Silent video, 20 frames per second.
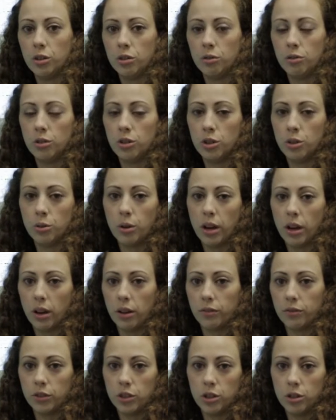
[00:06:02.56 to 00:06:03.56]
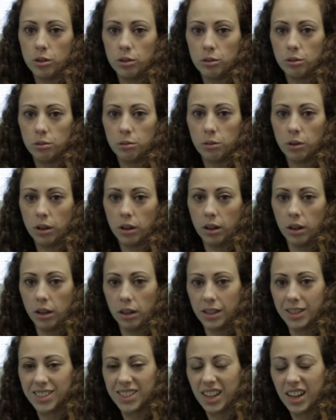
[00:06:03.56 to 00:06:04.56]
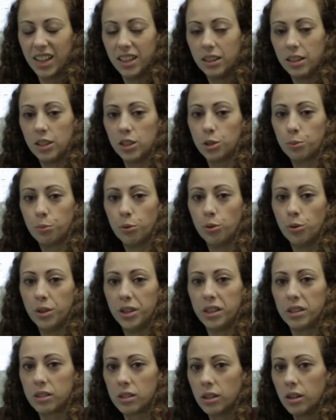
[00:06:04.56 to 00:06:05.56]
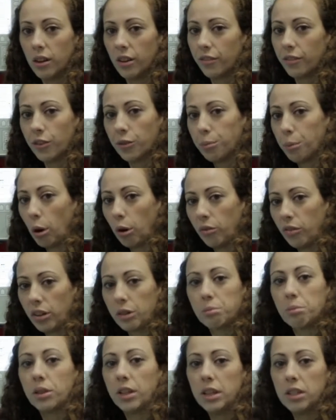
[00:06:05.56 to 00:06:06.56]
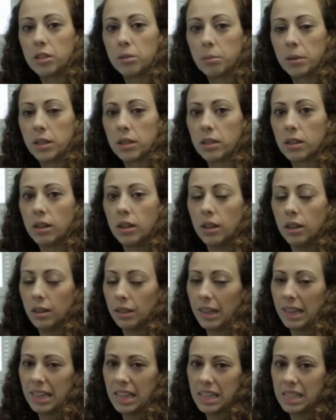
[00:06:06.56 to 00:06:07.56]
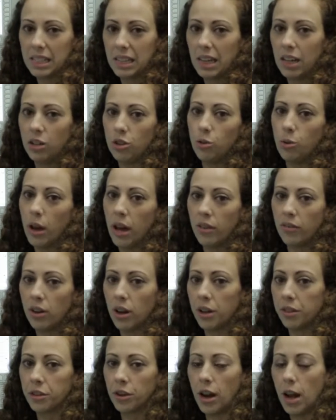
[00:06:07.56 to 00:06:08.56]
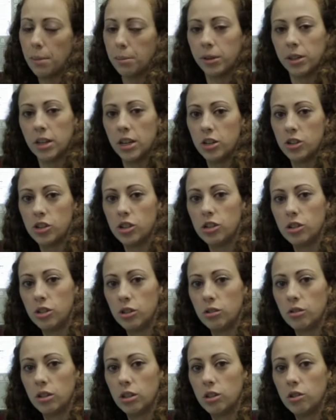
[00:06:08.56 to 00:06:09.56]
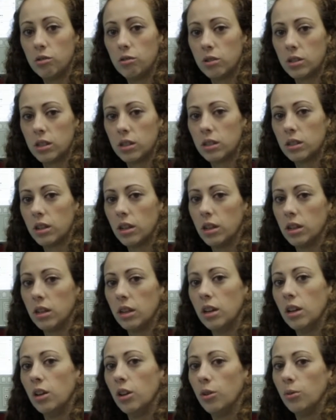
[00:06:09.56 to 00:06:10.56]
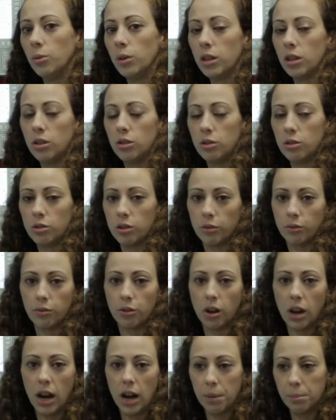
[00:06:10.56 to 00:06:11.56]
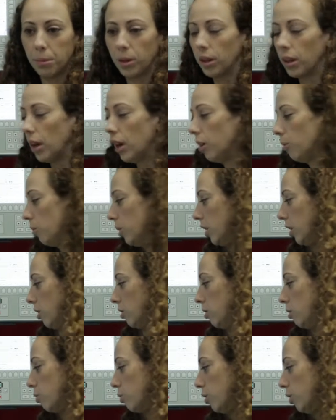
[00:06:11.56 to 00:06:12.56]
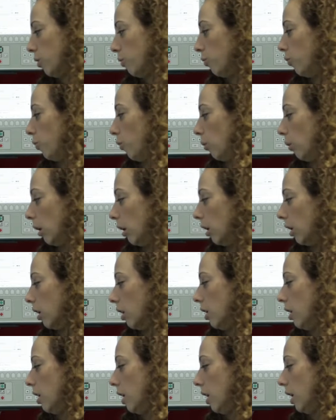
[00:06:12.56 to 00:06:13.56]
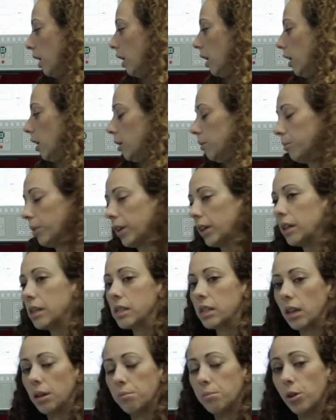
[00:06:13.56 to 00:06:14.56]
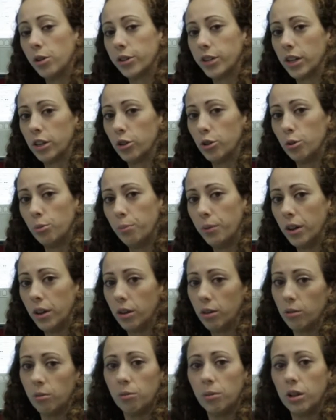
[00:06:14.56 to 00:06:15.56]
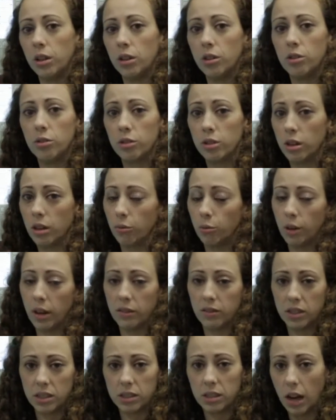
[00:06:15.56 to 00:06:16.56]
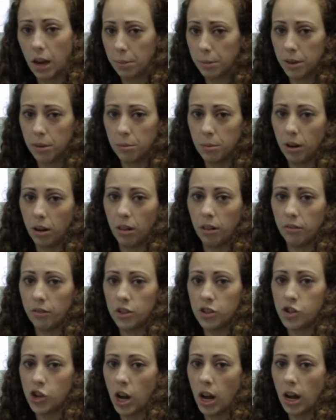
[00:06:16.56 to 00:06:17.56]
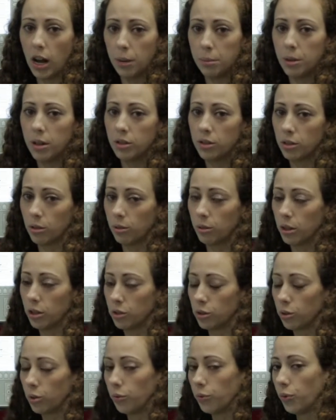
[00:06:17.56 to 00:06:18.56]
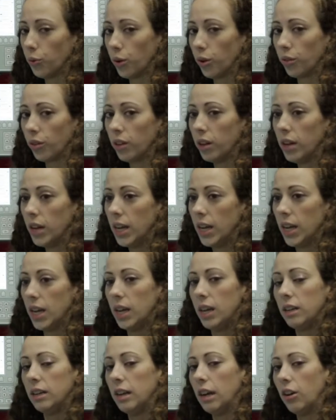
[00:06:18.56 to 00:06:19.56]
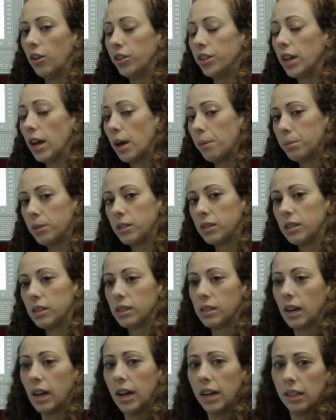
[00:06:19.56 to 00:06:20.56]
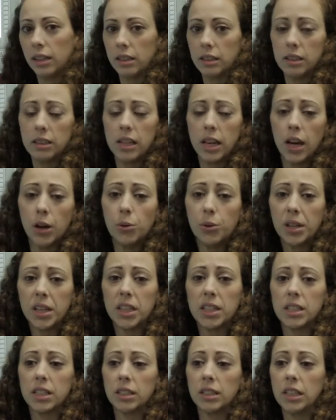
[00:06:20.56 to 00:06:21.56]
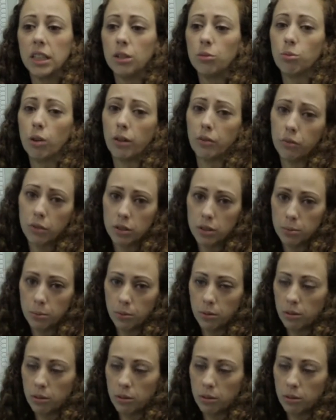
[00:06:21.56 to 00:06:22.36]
you do have to assign these points for perfect placement. Like I said, you have other applications you can use this in. We can use it for applique, we can use it for, like I said, multi-hooping. We can use it if we have to stop in the middle of a job, so on and so forth. Now on the opposite side, let's see how we can delete reference